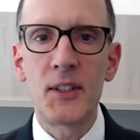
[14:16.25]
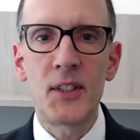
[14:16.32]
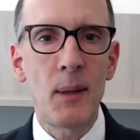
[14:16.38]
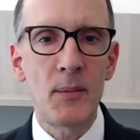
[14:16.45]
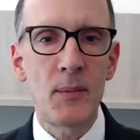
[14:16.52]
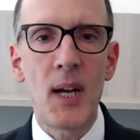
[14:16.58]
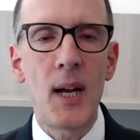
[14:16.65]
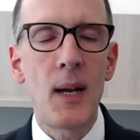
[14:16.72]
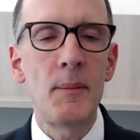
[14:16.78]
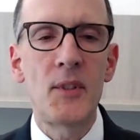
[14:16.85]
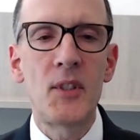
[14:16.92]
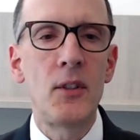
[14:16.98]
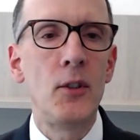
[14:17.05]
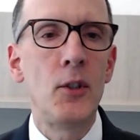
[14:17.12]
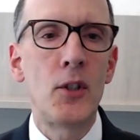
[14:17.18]

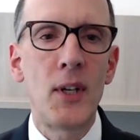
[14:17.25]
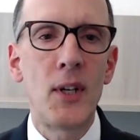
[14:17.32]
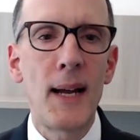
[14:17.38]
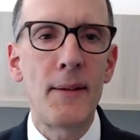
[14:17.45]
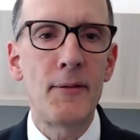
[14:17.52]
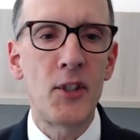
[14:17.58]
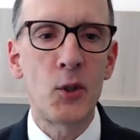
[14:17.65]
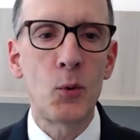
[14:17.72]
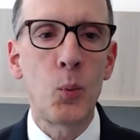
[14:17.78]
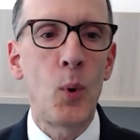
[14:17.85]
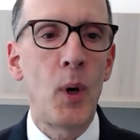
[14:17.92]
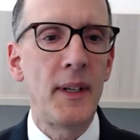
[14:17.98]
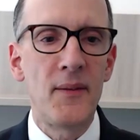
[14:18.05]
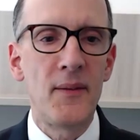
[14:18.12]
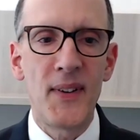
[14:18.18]
Sometimes you could have just
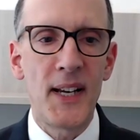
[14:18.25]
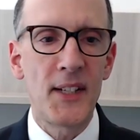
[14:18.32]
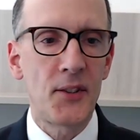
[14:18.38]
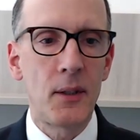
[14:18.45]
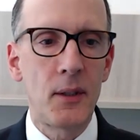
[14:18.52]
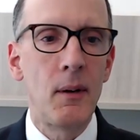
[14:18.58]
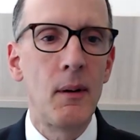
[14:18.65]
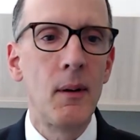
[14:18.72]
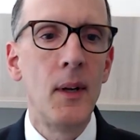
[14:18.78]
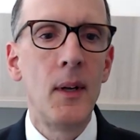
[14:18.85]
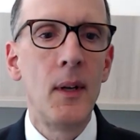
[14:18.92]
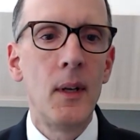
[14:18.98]
one investor.